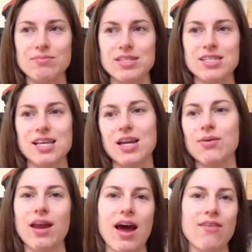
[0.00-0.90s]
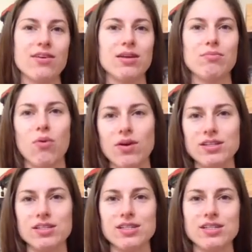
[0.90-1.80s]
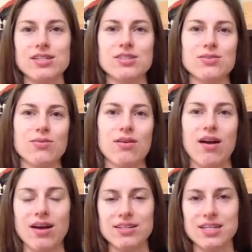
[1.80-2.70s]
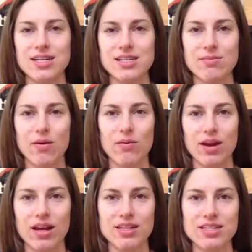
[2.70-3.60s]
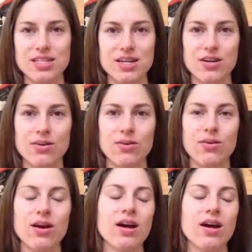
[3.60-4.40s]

does anyone have any pointers or ideas about what I can do?